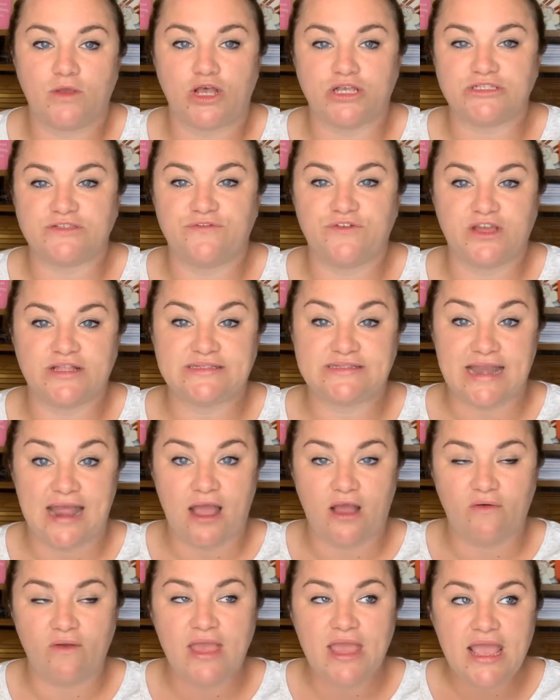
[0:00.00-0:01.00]
cost of goods
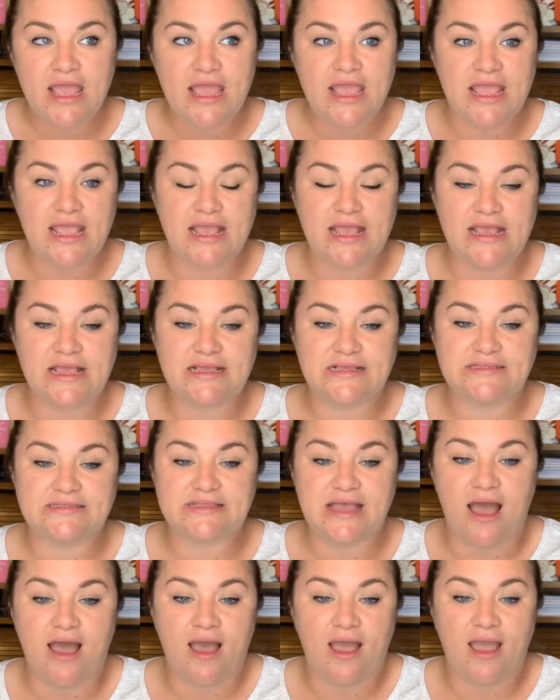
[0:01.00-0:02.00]
now is
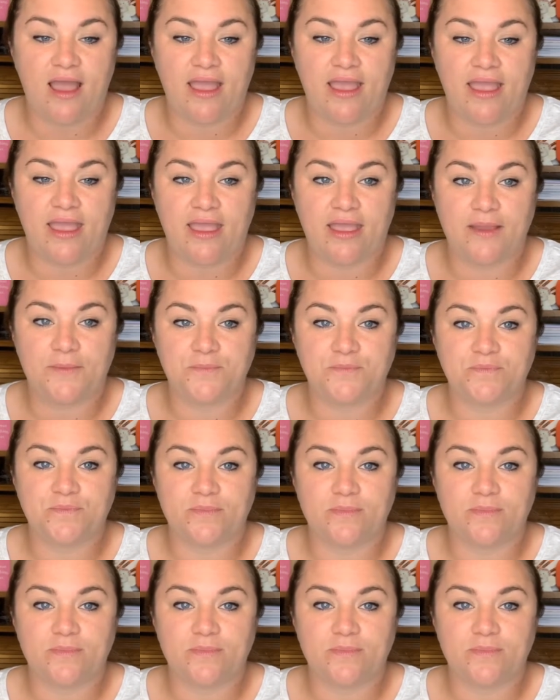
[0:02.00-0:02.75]
I